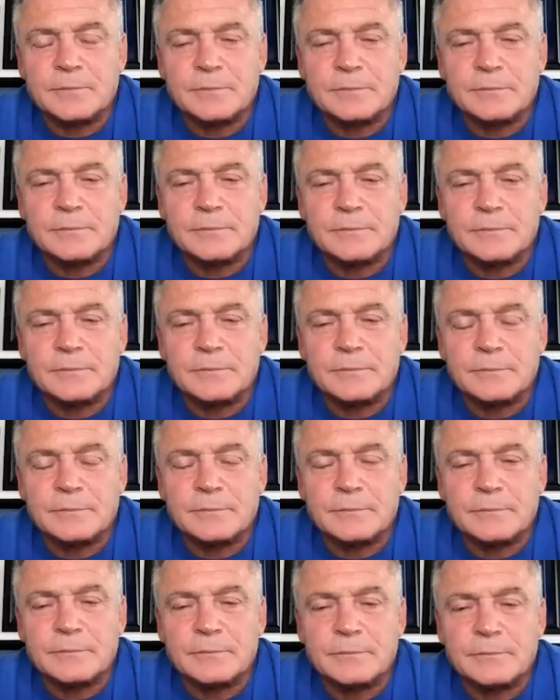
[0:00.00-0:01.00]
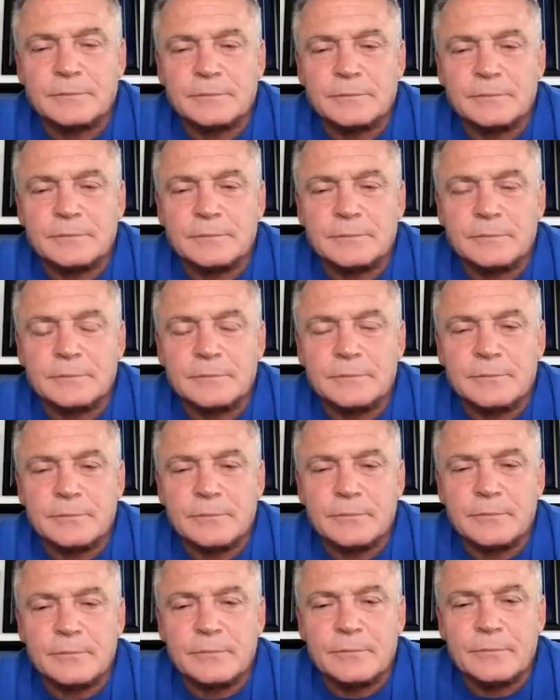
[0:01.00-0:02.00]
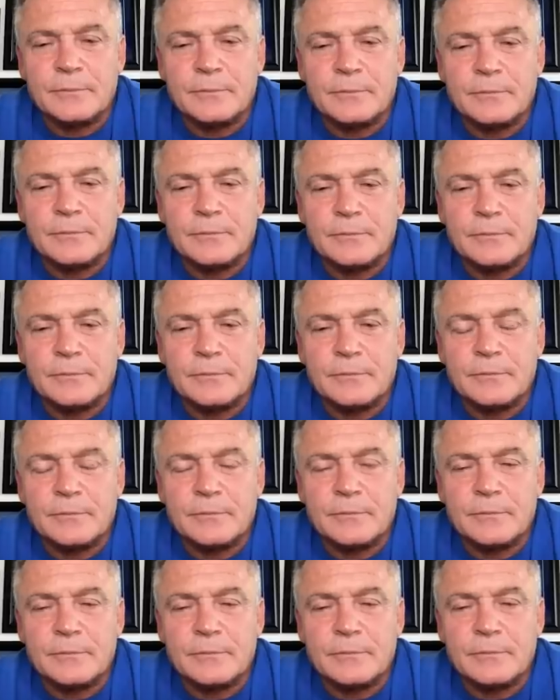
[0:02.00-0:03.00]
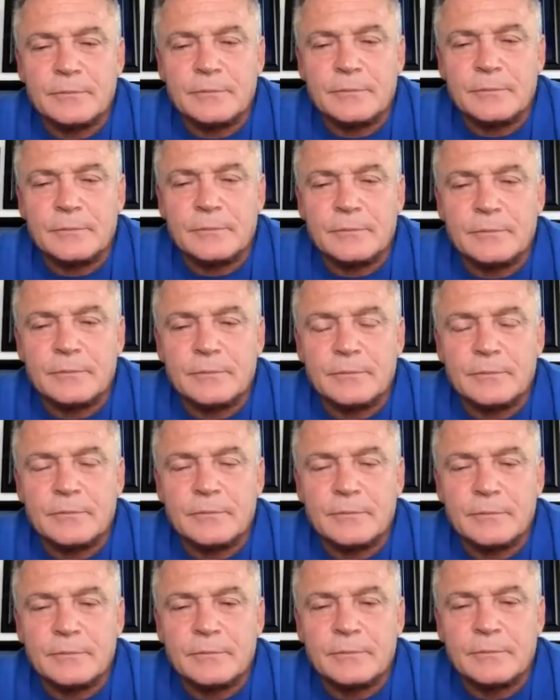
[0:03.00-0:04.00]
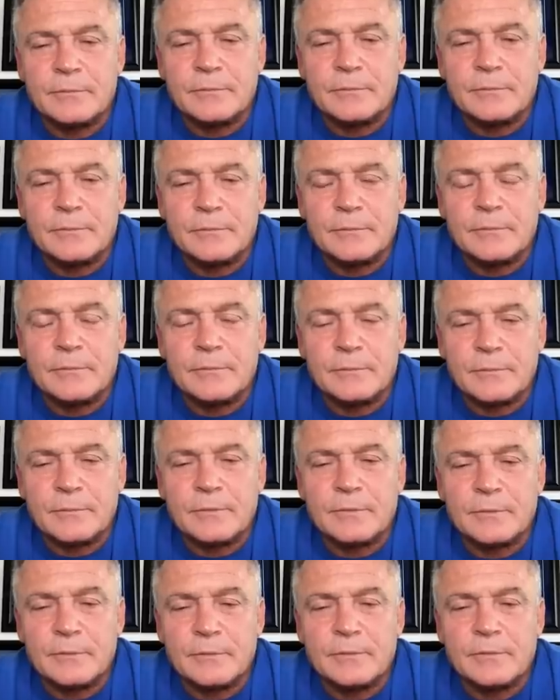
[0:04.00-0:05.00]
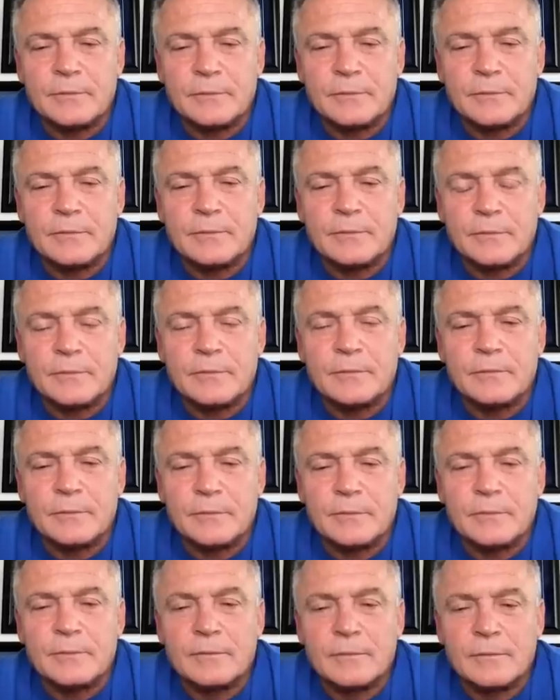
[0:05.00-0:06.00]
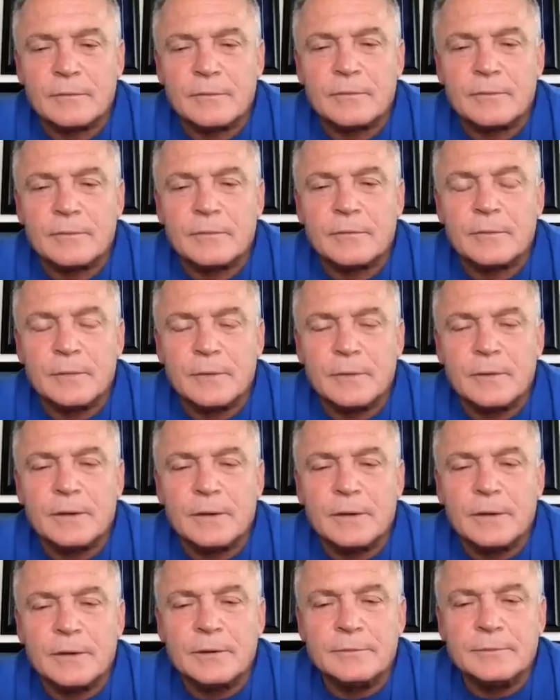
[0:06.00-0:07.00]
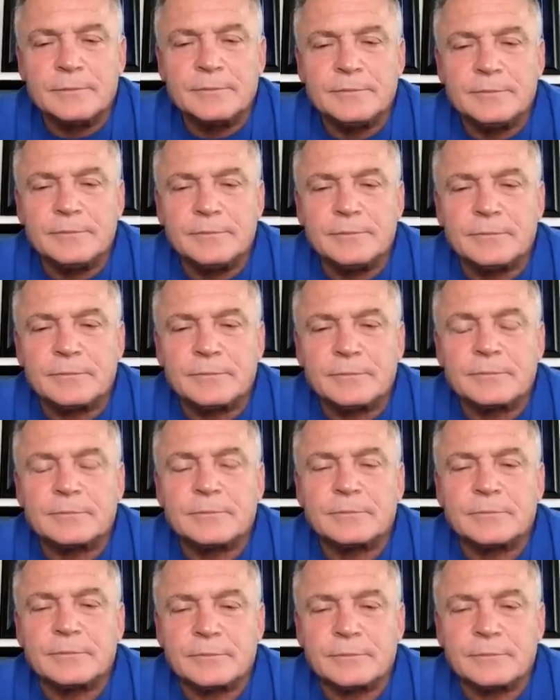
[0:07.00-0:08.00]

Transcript: This person isn't speaking.